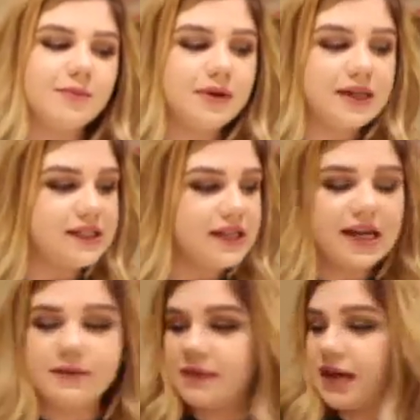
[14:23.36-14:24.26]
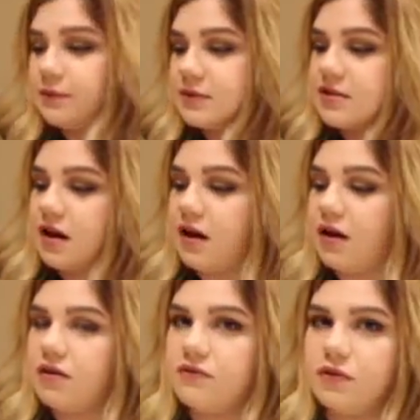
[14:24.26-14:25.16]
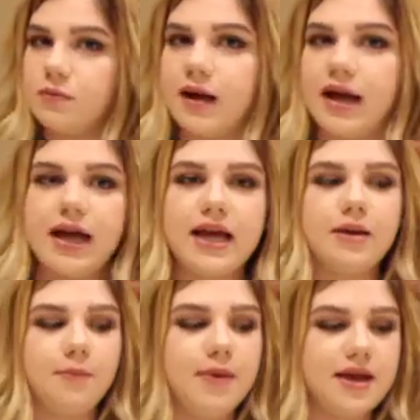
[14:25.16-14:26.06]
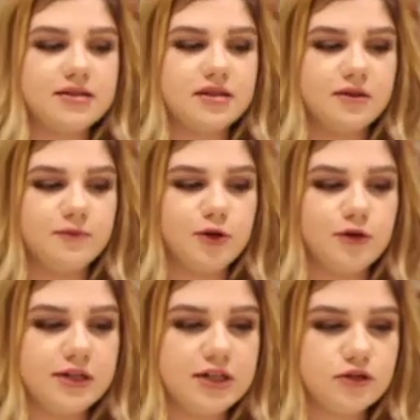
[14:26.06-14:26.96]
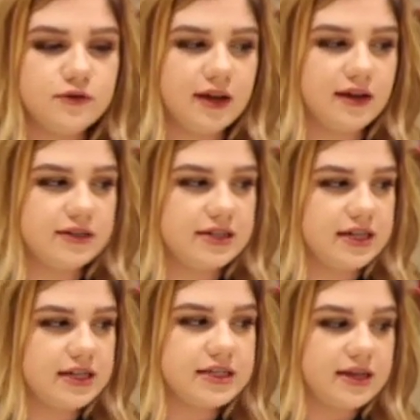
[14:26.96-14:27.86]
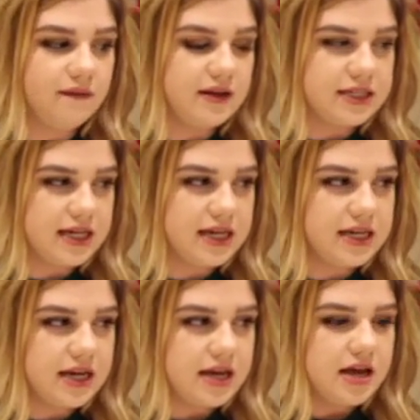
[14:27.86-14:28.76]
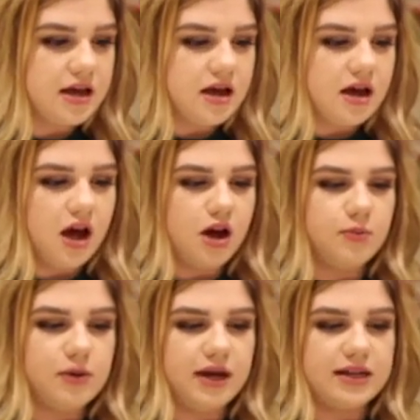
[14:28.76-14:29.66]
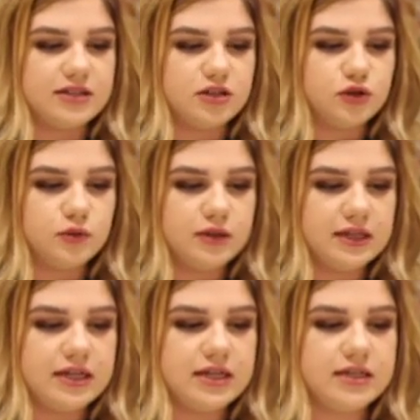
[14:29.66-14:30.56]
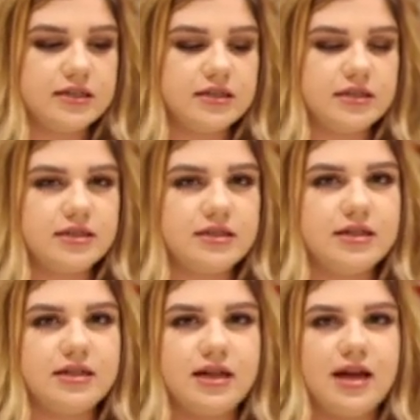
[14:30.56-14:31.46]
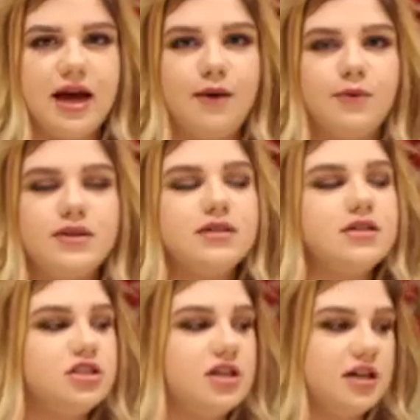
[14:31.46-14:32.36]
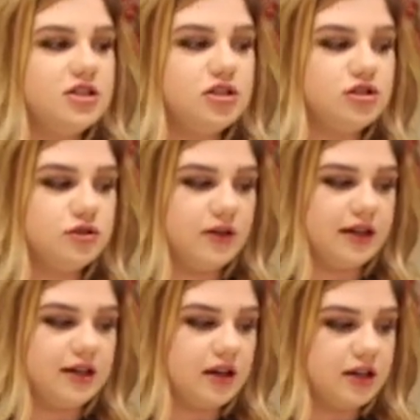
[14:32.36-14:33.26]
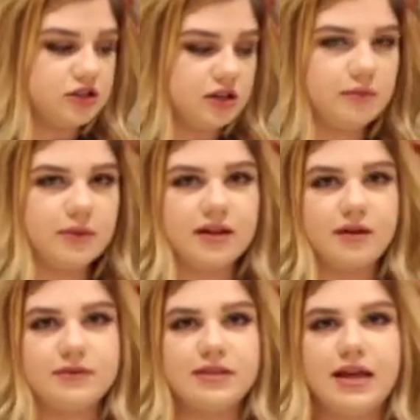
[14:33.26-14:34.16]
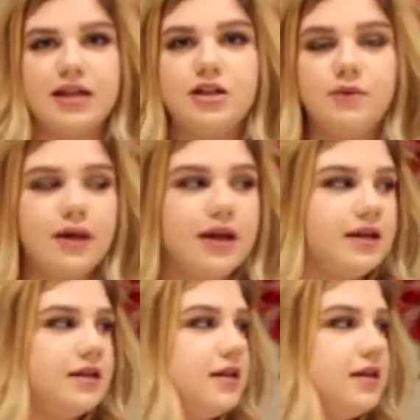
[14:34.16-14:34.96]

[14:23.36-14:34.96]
But yeah, that was all for my Best of Beauty 2017. I hope you guys enjoyed. I was going to change into like a nice shirt, but then I was like, you know what?